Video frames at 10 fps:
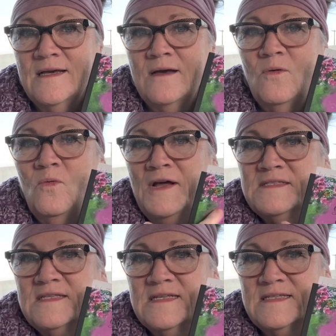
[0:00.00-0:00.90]

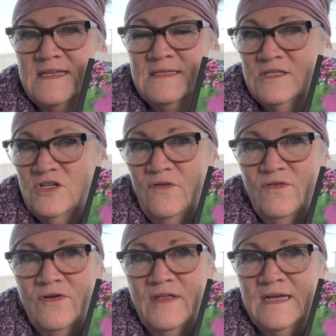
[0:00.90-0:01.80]
once this season's
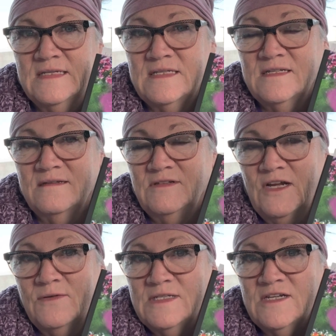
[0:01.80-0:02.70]
over, then
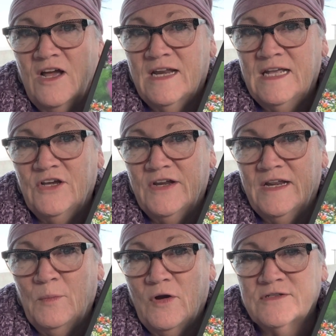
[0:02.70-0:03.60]
it's not any good
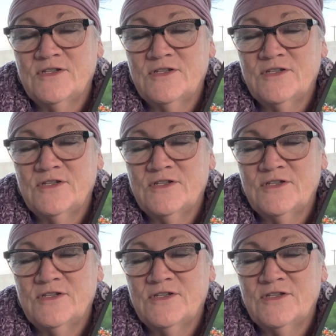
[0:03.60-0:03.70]
anymore.